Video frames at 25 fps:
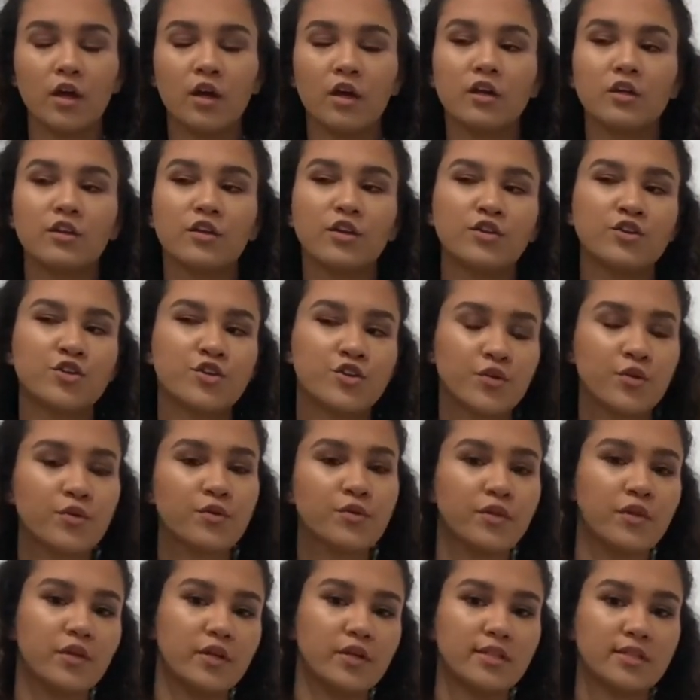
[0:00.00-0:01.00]
The truth
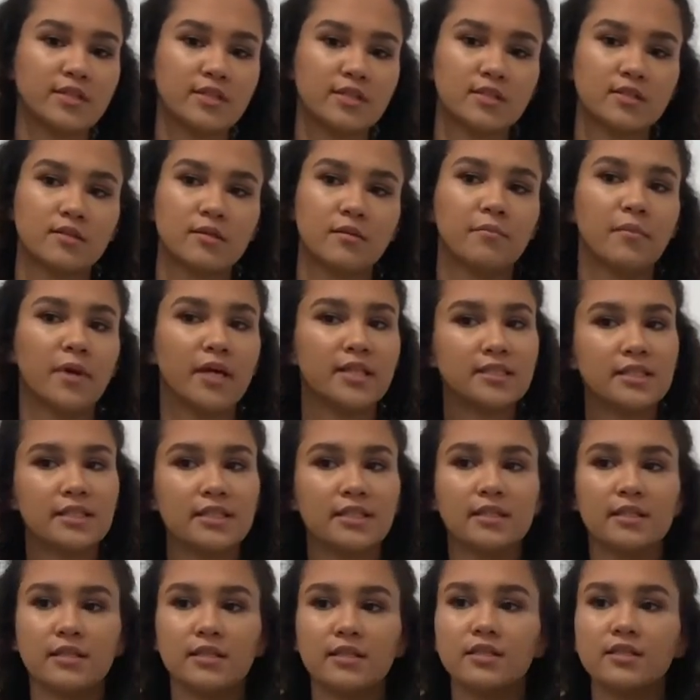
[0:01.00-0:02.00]
is, mental
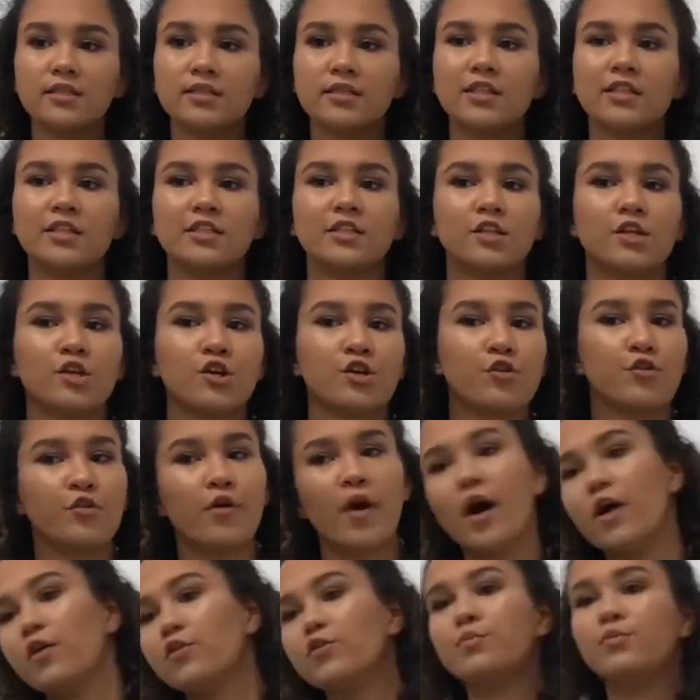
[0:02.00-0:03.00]
illness is a
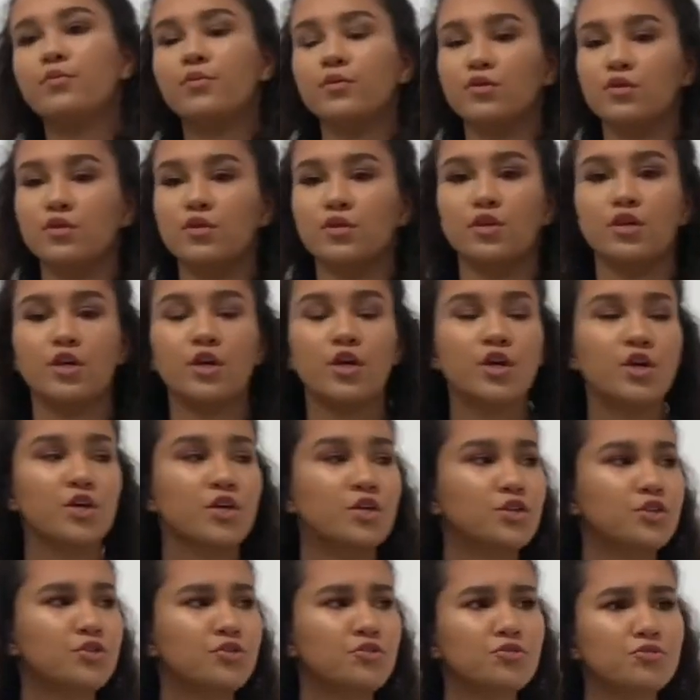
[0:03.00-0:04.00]
crowd puller,
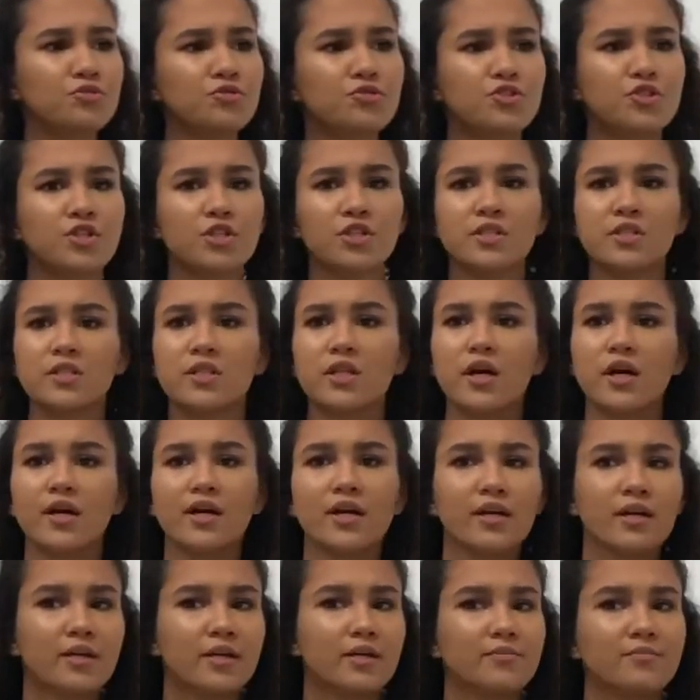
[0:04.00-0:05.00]
used just
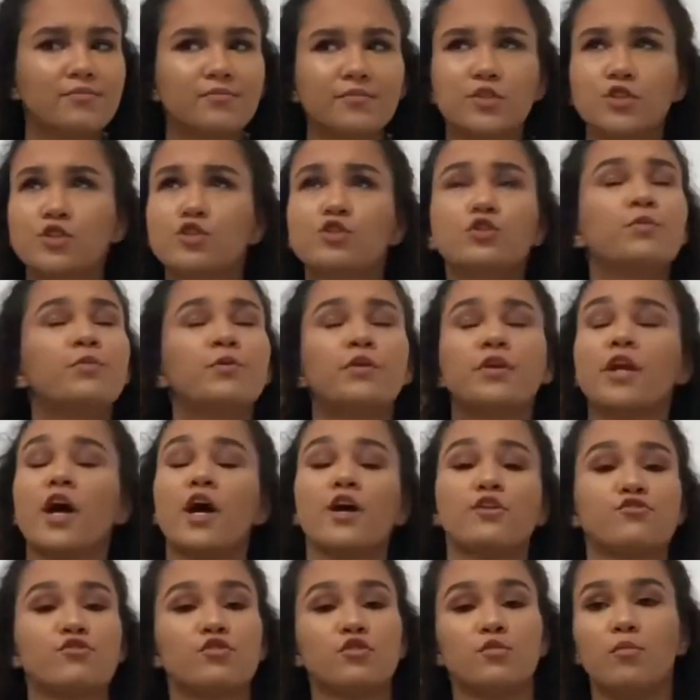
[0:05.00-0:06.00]
like
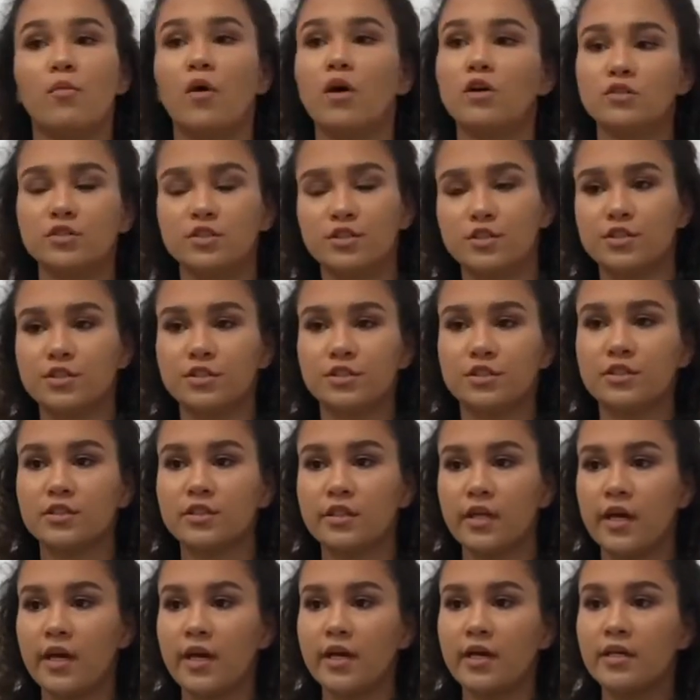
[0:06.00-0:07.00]
supernatural monsters,
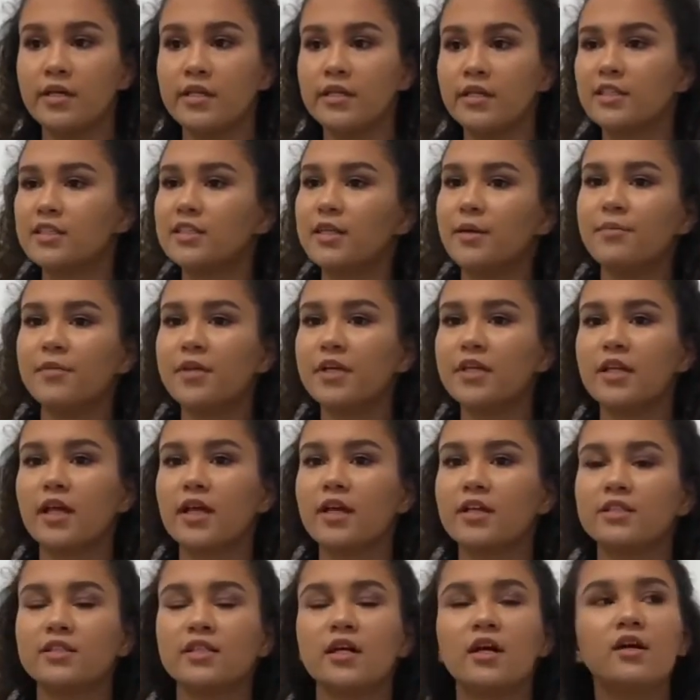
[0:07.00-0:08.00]
something that
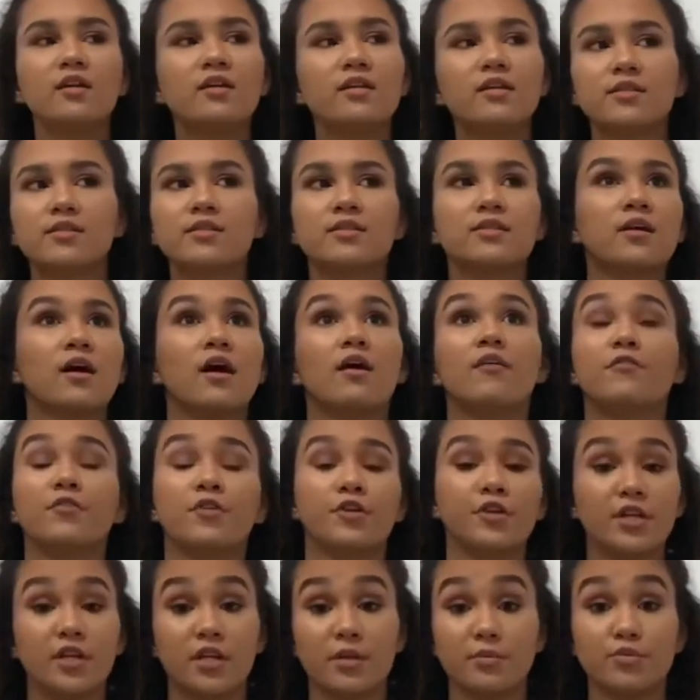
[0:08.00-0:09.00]
is undiscovered
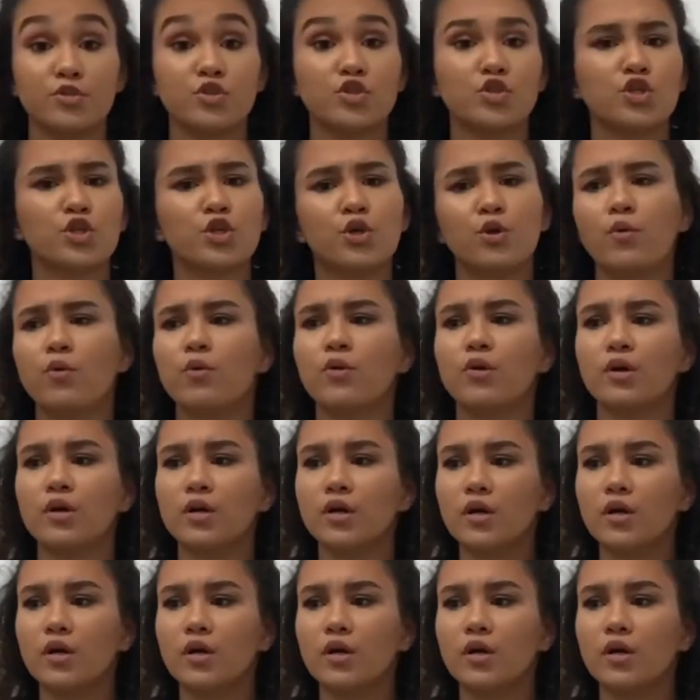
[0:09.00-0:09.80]
and obscure.